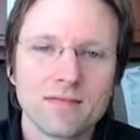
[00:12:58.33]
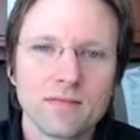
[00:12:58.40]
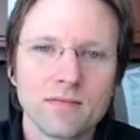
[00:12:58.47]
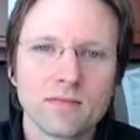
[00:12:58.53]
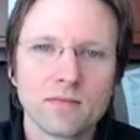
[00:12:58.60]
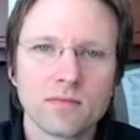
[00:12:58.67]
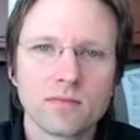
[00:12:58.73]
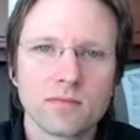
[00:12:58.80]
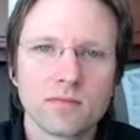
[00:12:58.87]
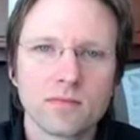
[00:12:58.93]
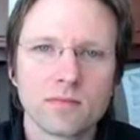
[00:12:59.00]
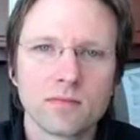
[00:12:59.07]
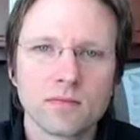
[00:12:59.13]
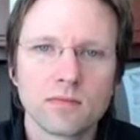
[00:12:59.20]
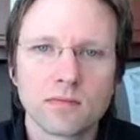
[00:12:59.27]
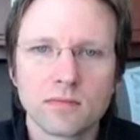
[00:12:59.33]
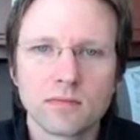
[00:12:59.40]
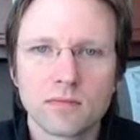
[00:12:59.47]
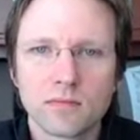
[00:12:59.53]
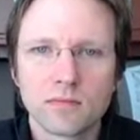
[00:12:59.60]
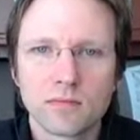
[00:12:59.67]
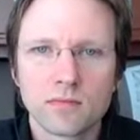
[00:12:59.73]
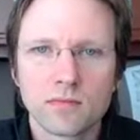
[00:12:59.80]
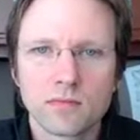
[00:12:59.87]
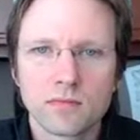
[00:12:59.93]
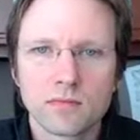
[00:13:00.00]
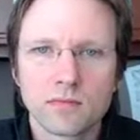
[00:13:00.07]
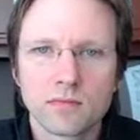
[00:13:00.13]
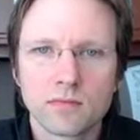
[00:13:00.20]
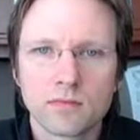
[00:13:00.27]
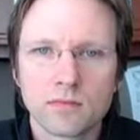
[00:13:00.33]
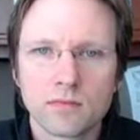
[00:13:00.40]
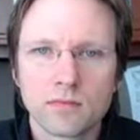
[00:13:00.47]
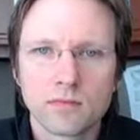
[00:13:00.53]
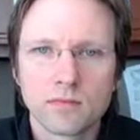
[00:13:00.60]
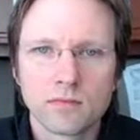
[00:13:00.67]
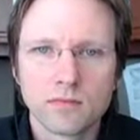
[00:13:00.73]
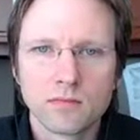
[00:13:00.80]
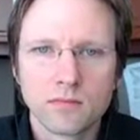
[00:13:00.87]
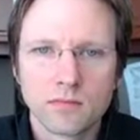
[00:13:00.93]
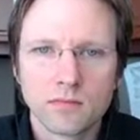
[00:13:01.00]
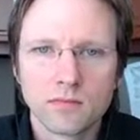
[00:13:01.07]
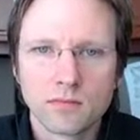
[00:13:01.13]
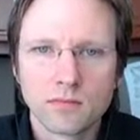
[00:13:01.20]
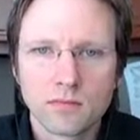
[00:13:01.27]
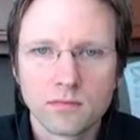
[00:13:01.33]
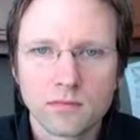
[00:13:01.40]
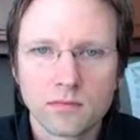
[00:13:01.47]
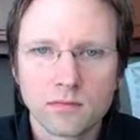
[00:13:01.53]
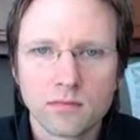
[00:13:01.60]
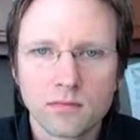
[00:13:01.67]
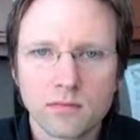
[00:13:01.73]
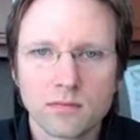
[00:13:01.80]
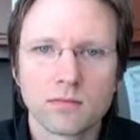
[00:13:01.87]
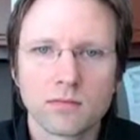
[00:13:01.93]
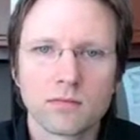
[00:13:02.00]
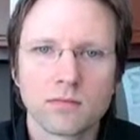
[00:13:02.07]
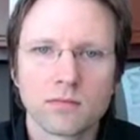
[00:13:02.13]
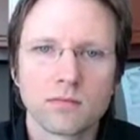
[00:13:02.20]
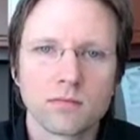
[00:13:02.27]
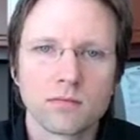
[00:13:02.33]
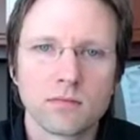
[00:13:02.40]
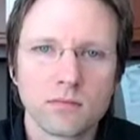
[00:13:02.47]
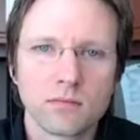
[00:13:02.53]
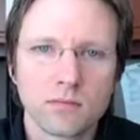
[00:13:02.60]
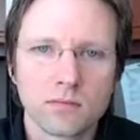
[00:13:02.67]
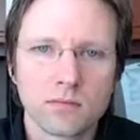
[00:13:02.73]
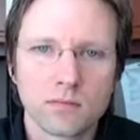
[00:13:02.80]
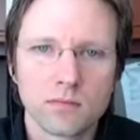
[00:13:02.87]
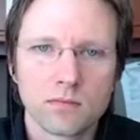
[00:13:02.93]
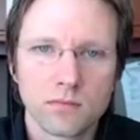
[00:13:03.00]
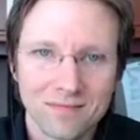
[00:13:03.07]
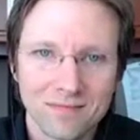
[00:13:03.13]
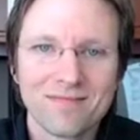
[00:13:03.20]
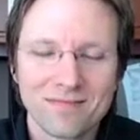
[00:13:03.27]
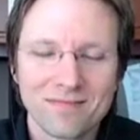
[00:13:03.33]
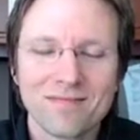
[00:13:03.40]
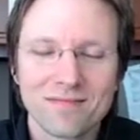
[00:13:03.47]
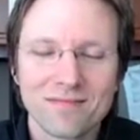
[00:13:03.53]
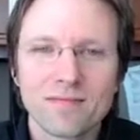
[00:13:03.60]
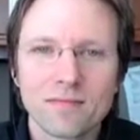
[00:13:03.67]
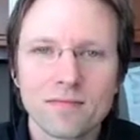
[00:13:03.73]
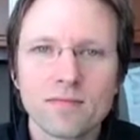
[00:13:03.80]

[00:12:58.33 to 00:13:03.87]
This person isn't speaking.